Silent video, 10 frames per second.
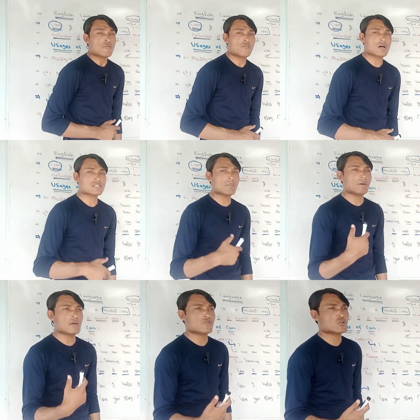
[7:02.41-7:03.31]
For
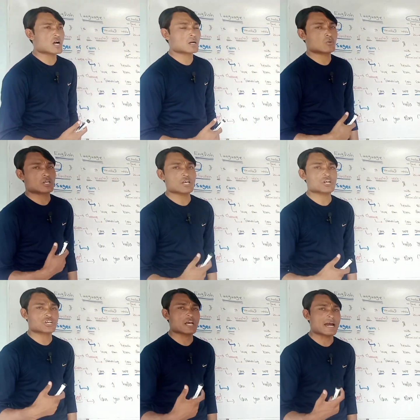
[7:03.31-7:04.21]
example, if you talk about
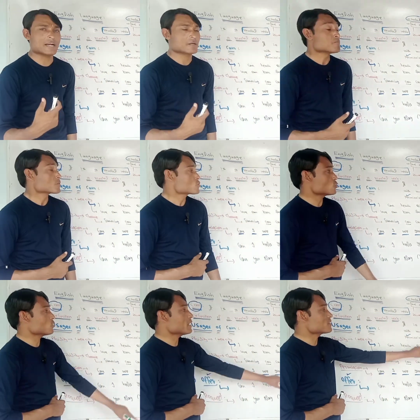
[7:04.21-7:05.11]
he, she, it, so
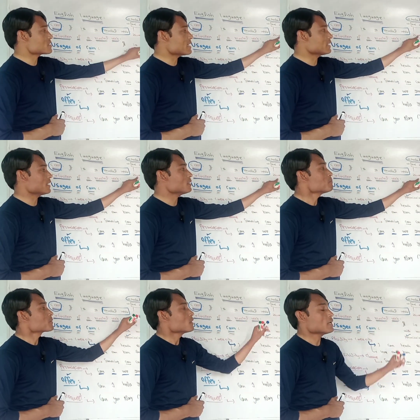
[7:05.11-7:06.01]
you can say
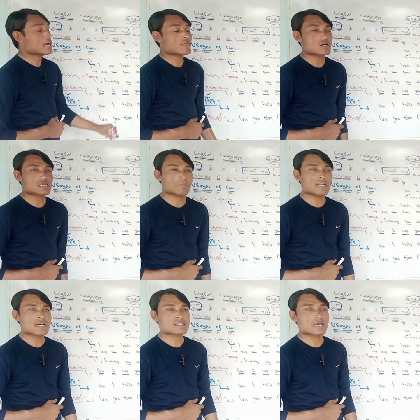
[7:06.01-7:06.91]
here, like for
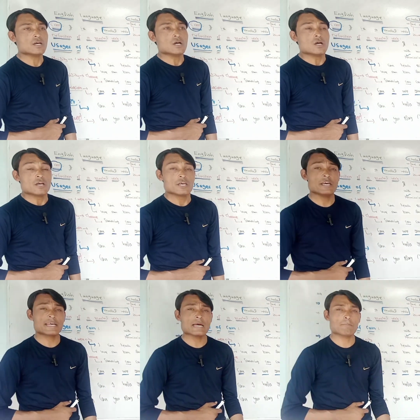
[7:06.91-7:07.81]
example, I say
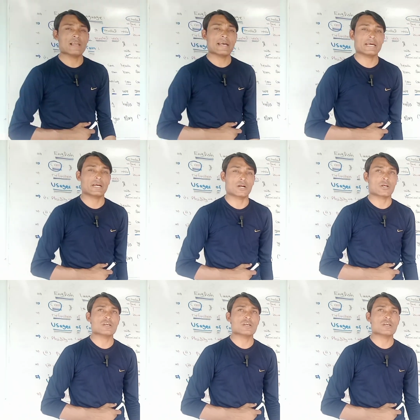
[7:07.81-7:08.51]
he can play cricket.